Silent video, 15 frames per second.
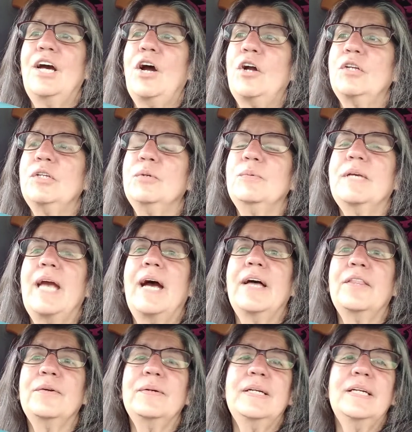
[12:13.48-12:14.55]
Are you
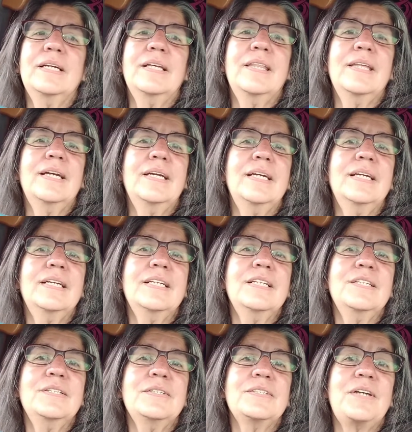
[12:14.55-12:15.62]
gathering
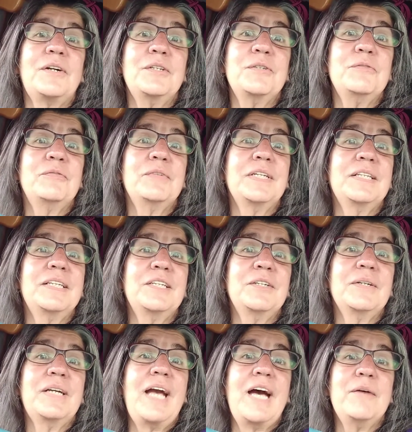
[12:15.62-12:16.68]
things? Are you filling your
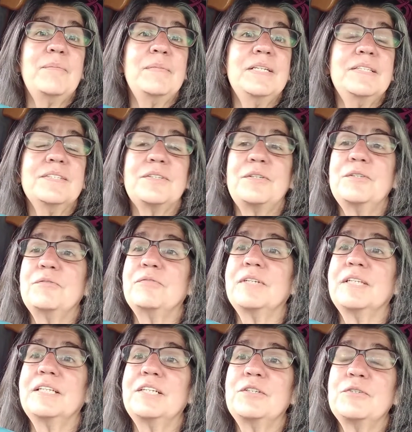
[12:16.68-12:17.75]
cabinets? Are you
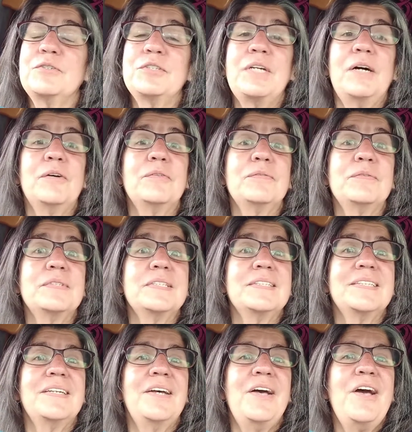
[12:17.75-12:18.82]
filling your shelves?
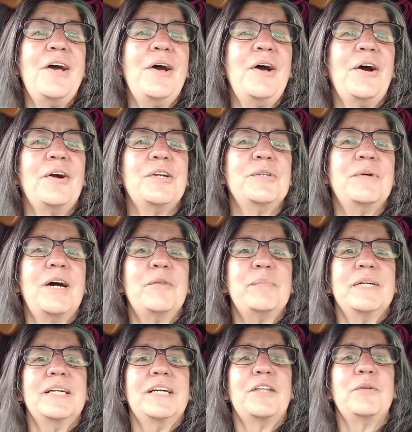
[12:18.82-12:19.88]
Are you
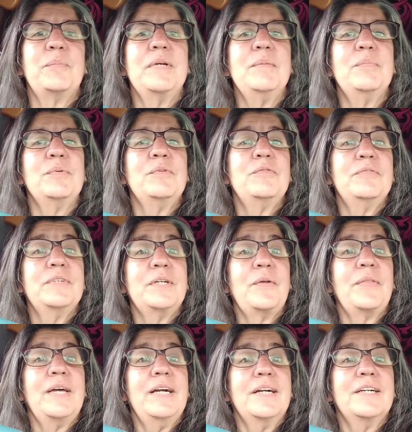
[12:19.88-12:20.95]
helping other people fill
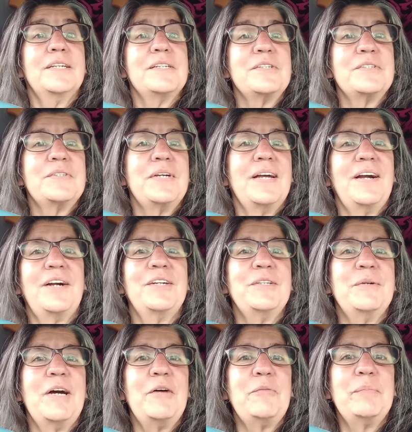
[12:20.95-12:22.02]
theirs? Are you
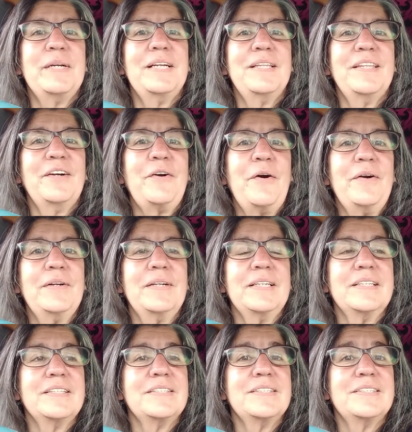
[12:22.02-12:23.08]
helping in the
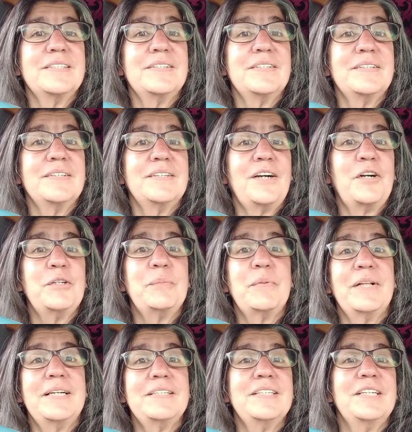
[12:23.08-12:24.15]
gardens? Are you
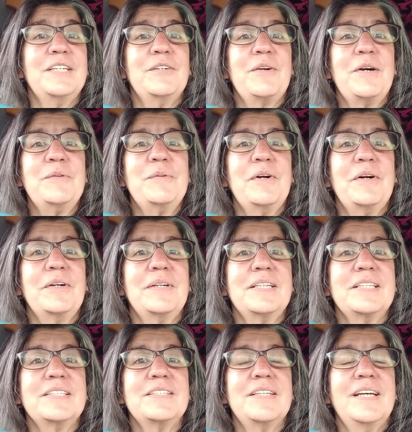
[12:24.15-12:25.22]
planting your own
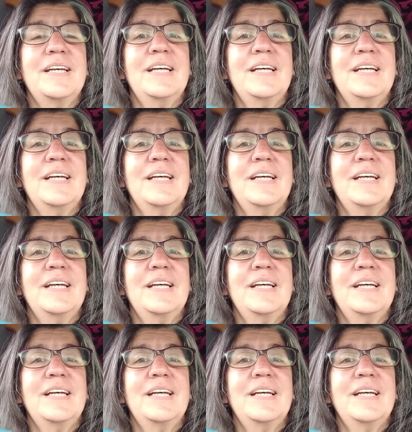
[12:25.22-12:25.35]
gardens?